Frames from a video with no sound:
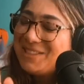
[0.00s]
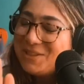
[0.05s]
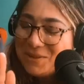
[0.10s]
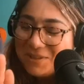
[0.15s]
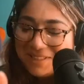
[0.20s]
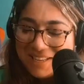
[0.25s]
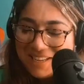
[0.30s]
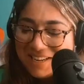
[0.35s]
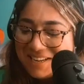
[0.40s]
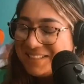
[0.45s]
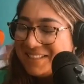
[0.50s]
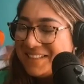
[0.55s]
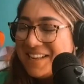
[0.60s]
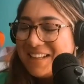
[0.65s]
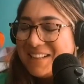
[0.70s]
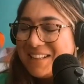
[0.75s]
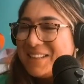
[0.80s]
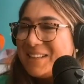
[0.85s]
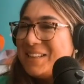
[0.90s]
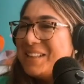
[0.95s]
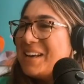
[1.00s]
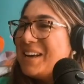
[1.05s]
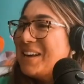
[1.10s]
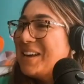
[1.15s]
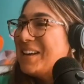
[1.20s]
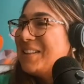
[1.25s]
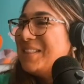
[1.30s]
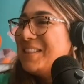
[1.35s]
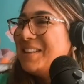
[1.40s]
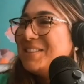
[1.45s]
you said exactly like
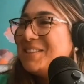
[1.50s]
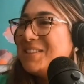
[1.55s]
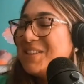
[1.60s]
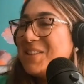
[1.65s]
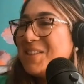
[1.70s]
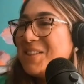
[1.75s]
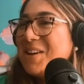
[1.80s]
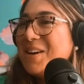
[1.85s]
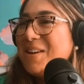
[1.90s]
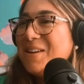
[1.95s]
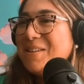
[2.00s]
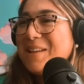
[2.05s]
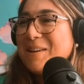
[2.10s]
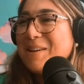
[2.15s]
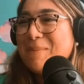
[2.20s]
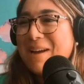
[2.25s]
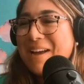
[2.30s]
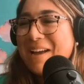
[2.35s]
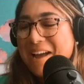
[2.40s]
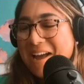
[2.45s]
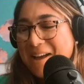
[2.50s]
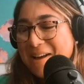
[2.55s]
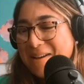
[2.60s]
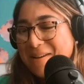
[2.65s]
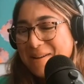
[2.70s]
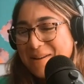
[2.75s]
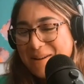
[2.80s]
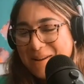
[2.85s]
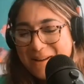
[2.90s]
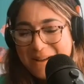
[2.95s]
that's the thought of like my
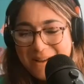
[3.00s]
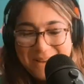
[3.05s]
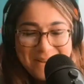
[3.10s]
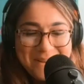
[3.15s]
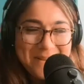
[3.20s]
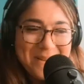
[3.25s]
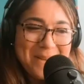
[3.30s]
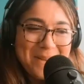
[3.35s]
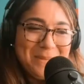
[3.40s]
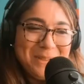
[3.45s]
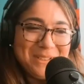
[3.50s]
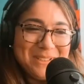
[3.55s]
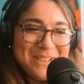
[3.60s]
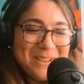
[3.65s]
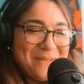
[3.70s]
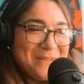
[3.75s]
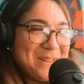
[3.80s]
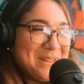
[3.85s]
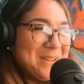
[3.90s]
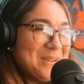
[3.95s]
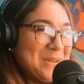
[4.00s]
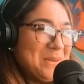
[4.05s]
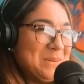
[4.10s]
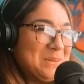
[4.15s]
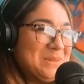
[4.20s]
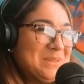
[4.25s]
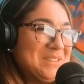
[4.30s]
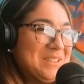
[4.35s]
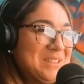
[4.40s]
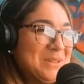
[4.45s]
I'm just like feeling
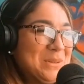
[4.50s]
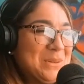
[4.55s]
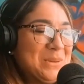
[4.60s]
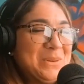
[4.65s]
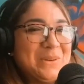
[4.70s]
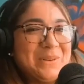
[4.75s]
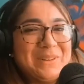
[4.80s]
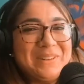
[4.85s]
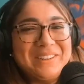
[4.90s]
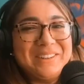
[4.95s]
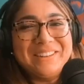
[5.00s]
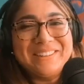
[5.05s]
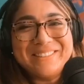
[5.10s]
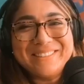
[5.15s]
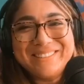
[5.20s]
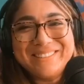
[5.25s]
oh Lord.